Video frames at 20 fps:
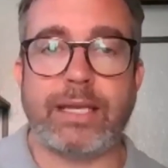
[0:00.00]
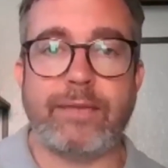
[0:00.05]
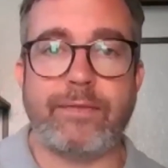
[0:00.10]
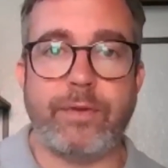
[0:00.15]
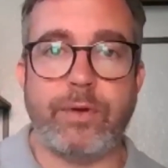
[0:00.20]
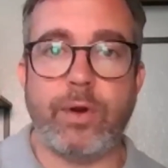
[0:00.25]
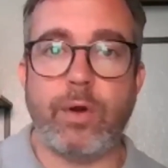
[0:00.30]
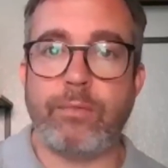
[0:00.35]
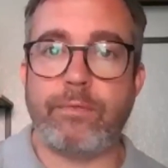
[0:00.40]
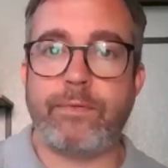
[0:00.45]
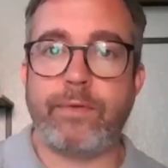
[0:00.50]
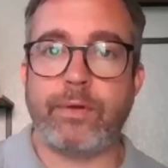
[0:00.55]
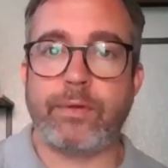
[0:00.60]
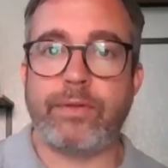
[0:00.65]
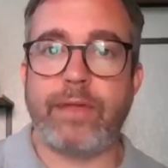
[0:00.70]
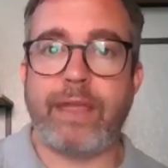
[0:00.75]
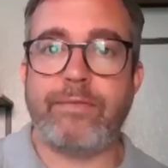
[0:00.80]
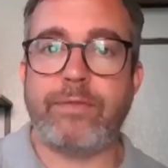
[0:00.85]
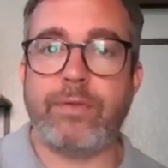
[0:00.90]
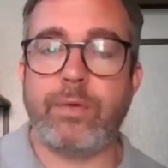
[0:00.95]
If you don't feel
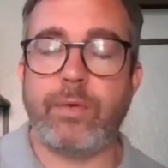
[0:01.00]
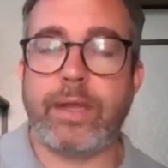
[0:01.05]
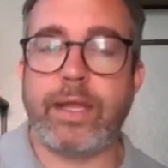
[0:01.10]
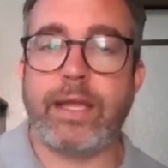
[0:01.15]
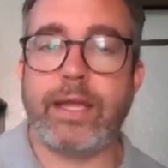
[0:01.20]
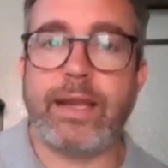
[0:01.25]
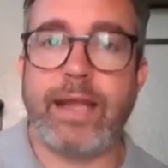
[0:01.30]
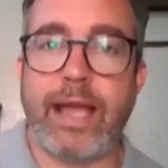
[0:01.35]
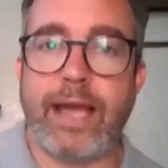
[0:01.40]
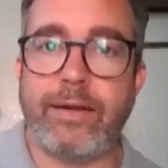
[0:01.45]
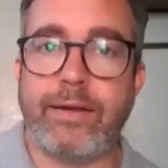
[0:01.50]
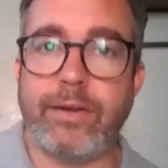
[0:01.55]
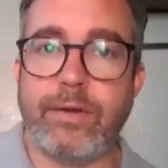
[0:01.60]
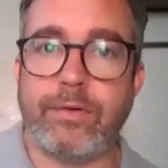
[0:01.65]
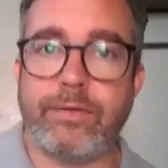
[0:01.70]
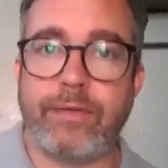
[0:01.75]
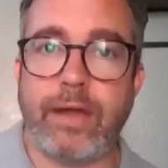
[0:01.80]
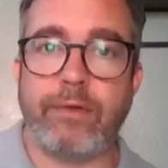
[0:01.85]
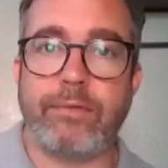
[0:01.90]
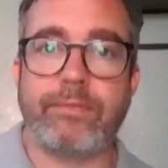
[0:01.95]
safe doing it uh,
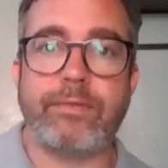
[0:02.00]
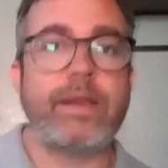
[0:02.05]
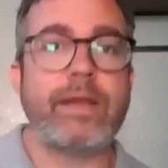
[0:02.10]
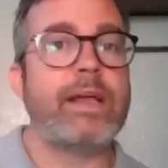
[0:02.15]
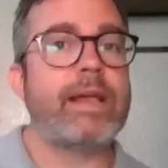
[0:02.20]
yourself,